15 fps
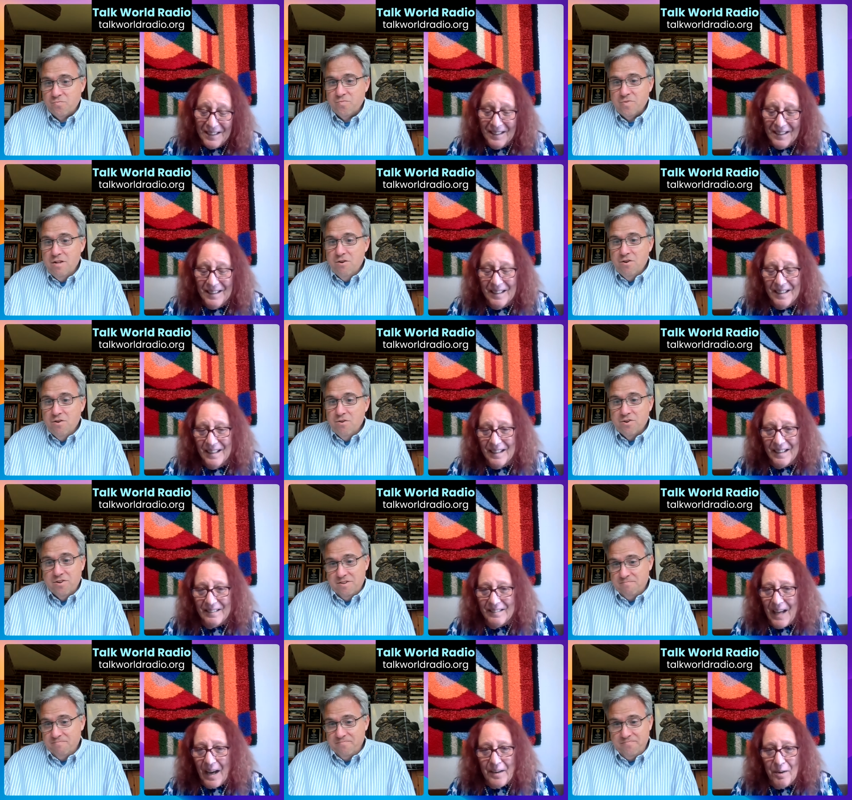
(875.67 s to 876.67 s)
Speaker 1: you know,
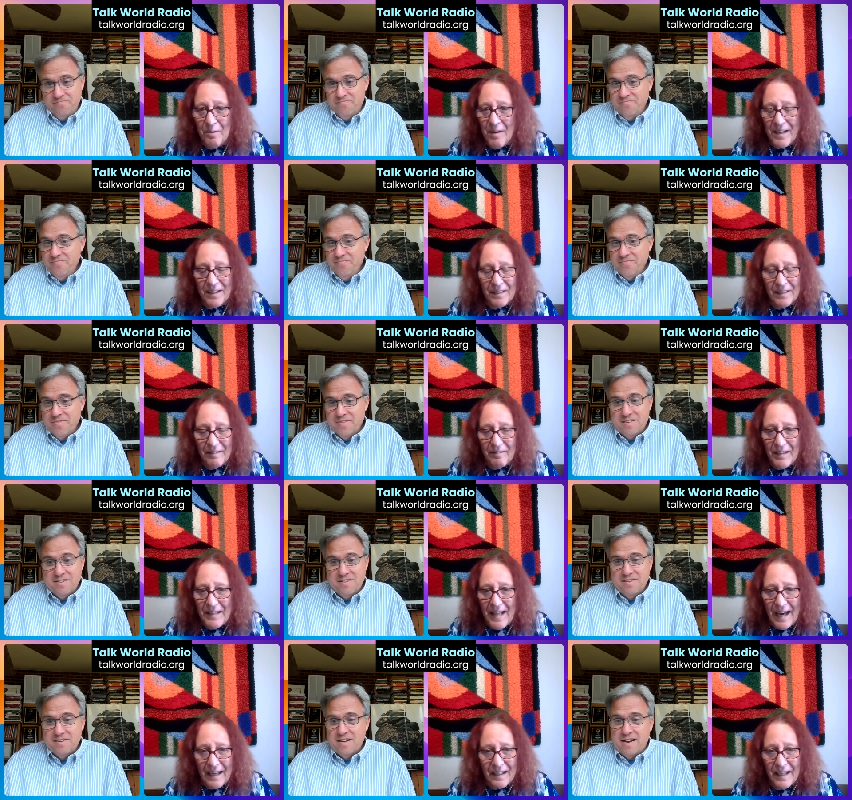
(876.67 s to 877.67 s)
I
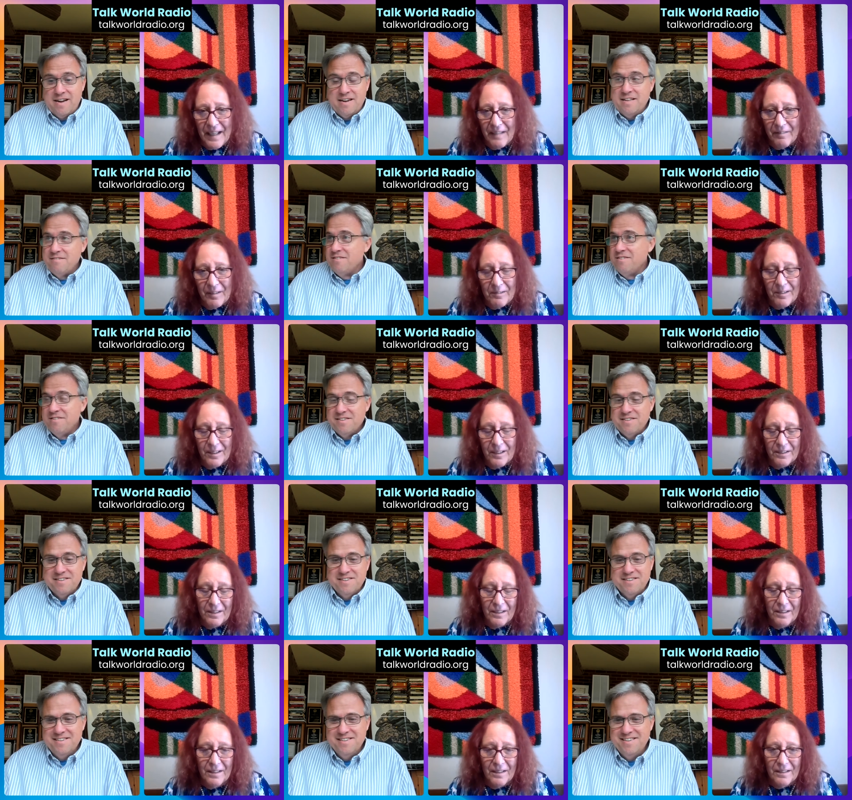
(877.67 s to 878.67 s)
don't want to live in that
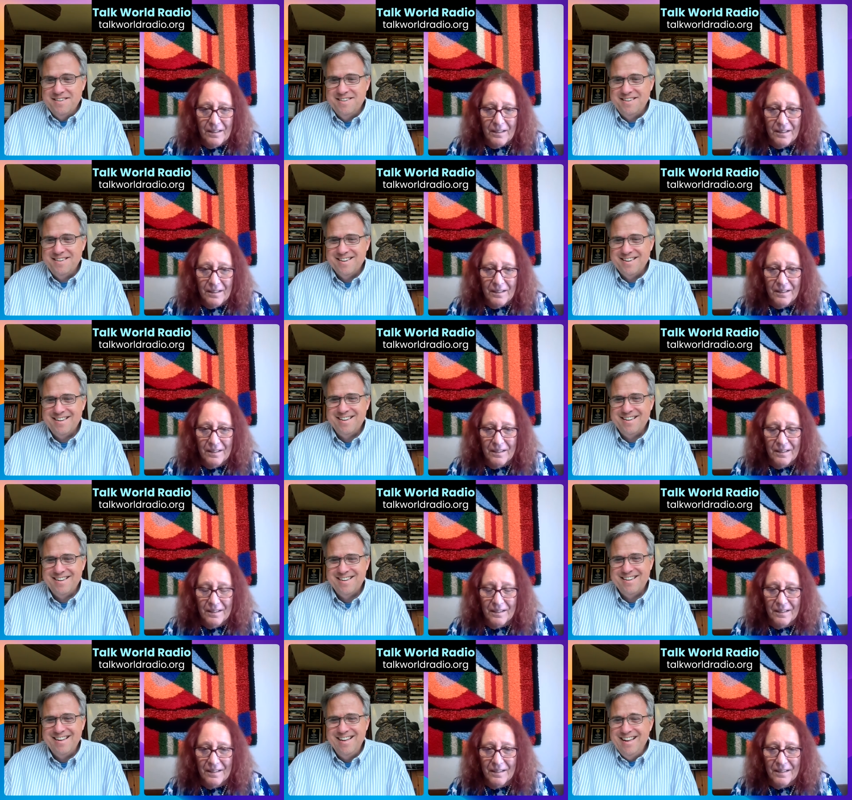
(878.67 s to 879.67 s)
kind of a world.
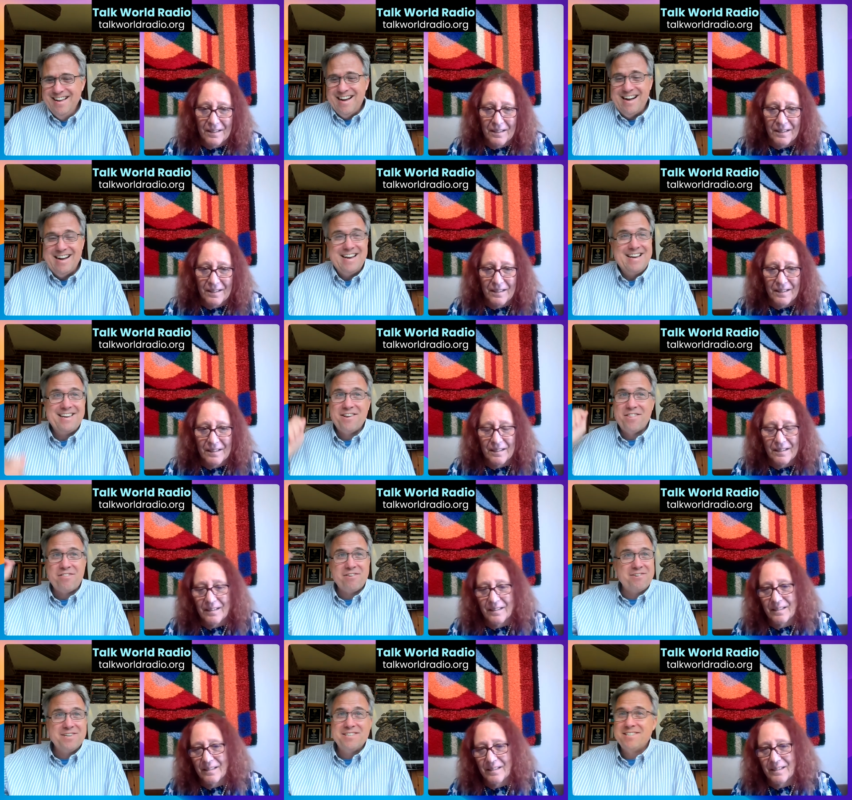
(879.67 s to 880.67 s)
Speaker 2: I can
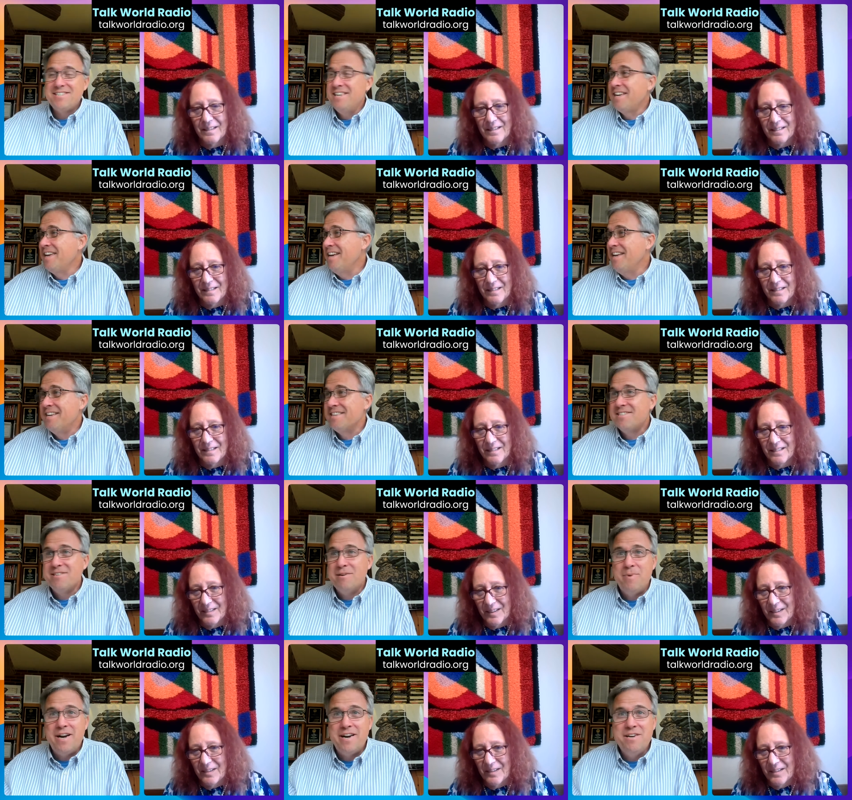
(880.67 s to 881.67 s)
throw a stick and hit
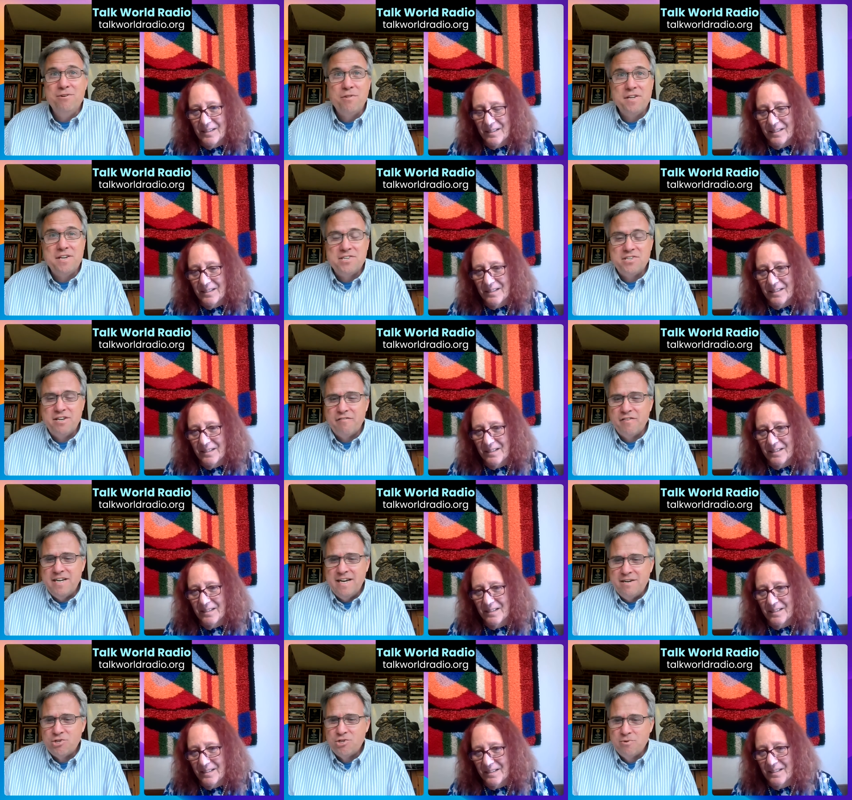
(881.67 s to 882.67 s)
somebody who thinks
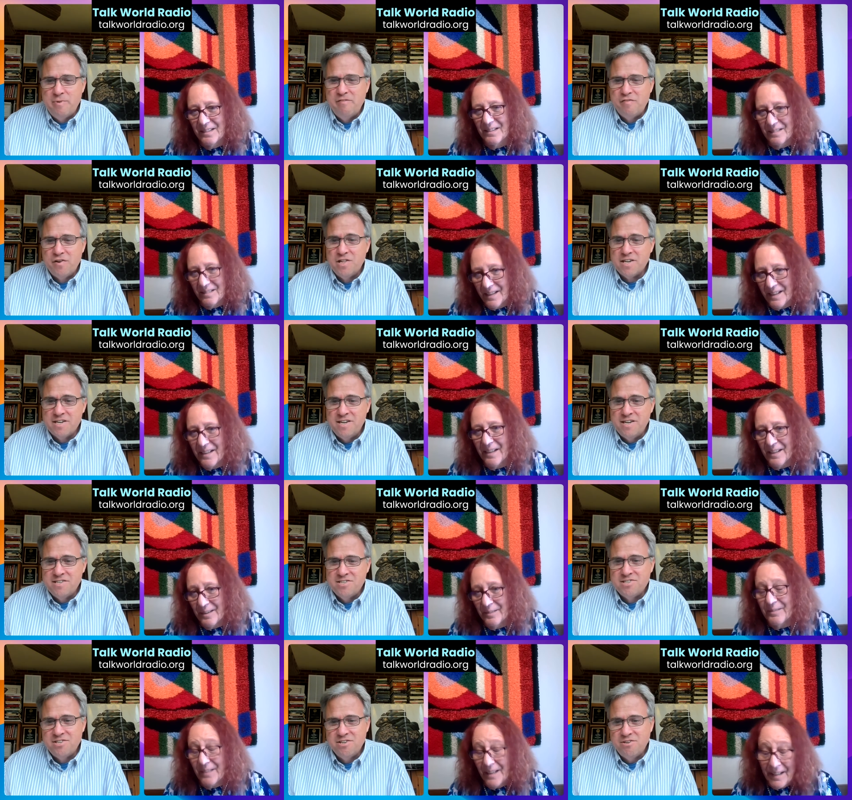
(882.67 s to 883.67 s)
every house should be full of
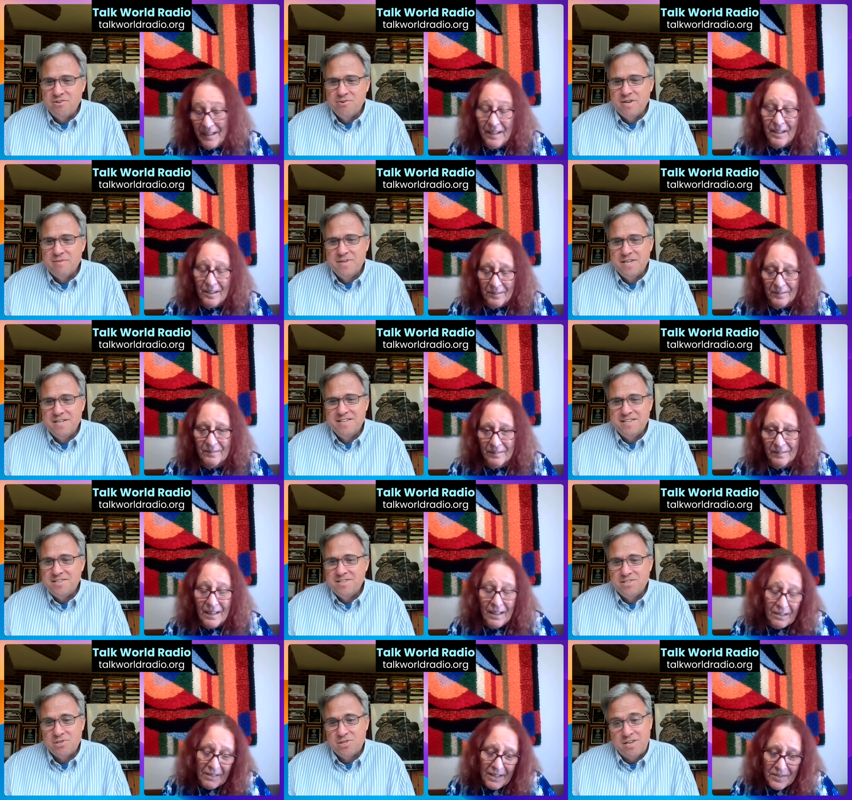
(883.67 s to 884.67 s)
guns too. I mean,
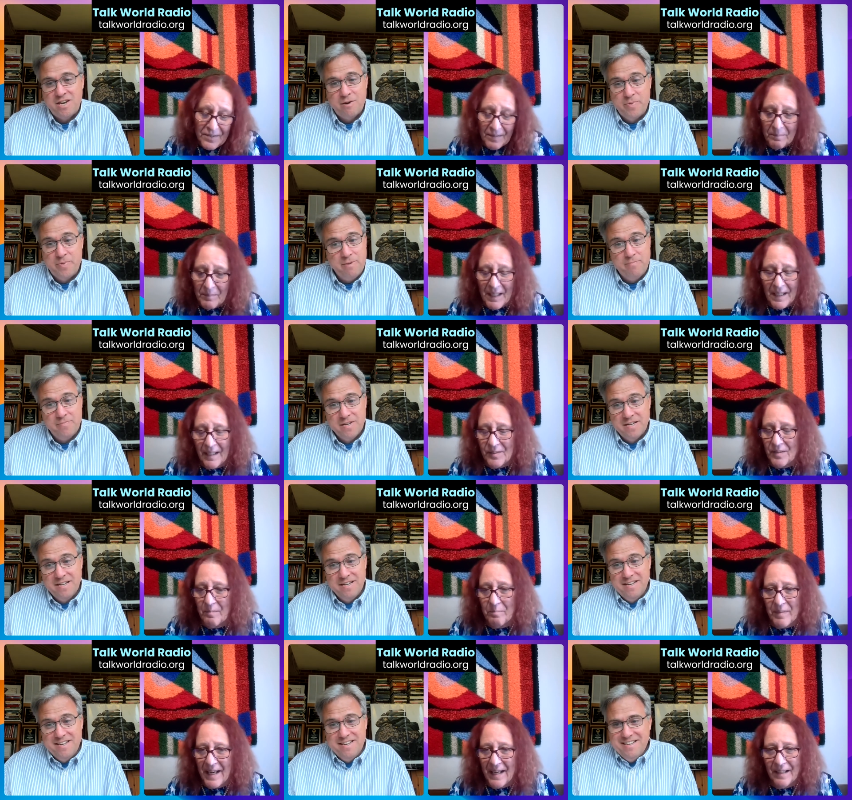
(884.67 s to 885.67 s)
no,
Speaker 1: no,
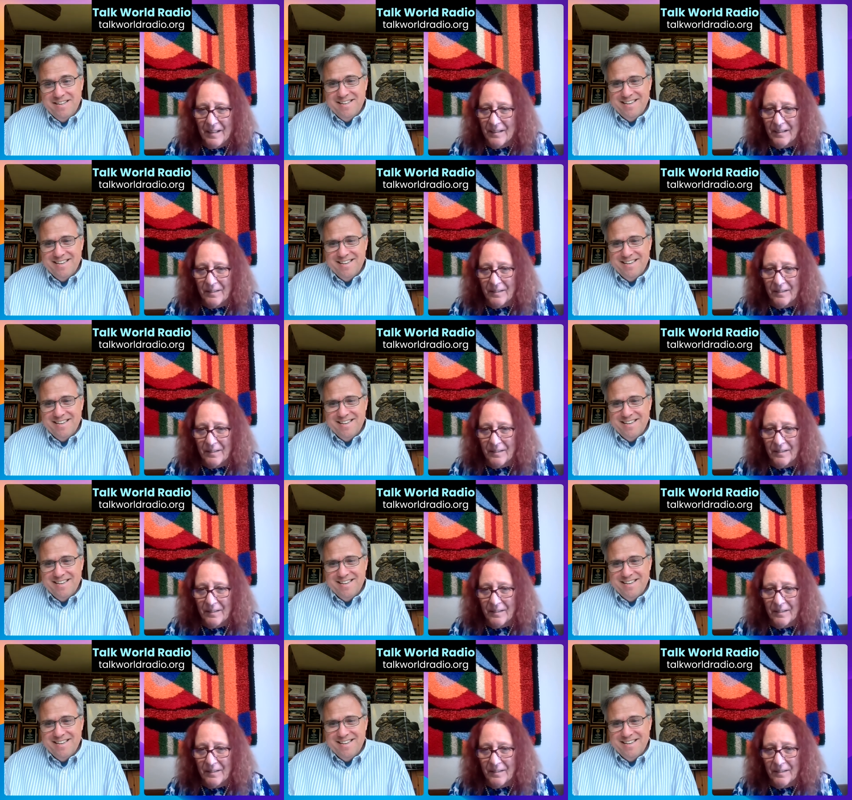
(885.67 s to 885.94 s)
it's a it's